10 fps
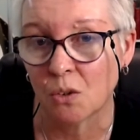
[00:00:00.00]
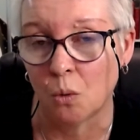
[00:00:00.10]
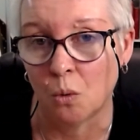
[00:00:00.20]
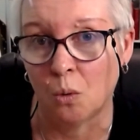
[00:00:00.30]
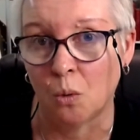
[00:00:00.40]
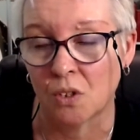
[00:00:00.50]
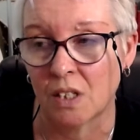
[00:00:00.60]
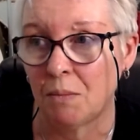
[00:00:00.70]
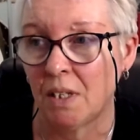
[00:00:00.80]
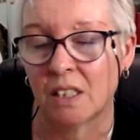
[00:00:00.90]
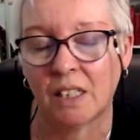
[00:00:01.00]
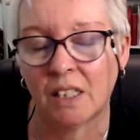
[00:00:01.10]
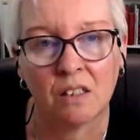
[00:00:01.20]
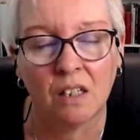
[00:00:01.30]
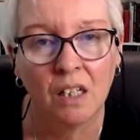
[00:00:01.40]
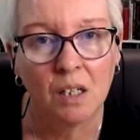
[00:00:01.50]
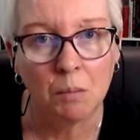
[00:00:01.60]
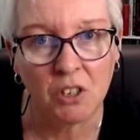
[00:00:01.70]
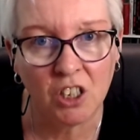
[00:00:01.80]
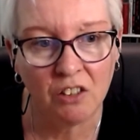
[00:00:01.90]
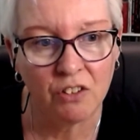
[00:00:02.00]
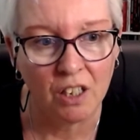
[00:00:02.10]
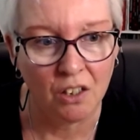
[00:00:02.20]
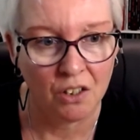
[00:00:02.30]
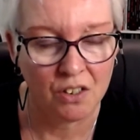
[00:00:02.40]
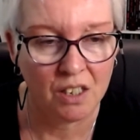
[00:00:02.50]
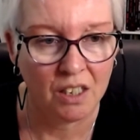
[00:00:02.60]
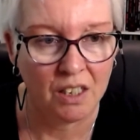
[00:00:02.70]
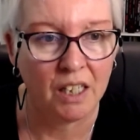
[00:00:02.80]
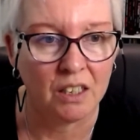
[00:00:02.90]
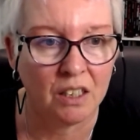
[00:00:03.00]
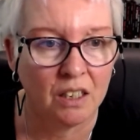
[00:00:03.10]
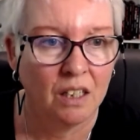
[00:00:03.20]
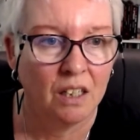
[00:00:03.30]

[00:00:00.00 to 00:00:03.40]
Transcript: or something that hasn't materialized yet.